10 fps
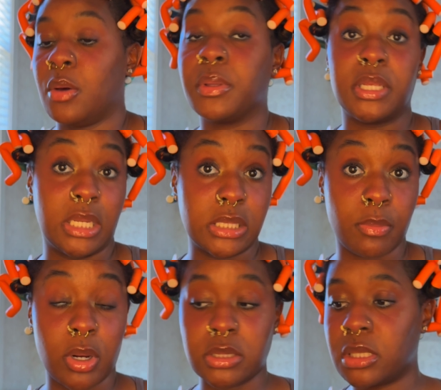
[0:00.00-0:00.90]
with the
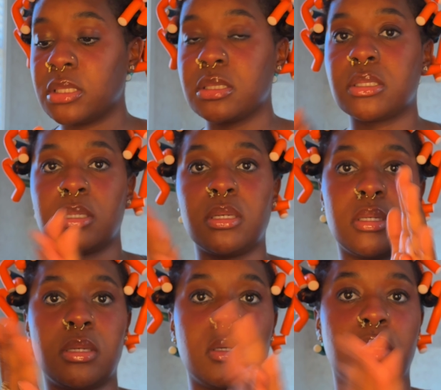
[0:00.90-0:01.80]
takedown
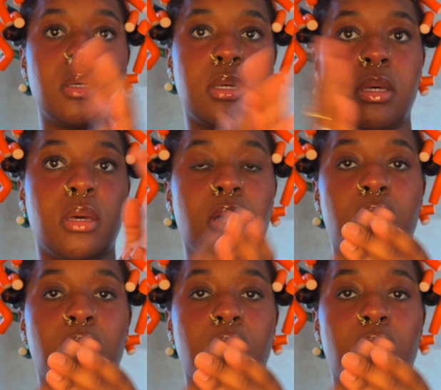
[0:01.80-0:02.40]
process.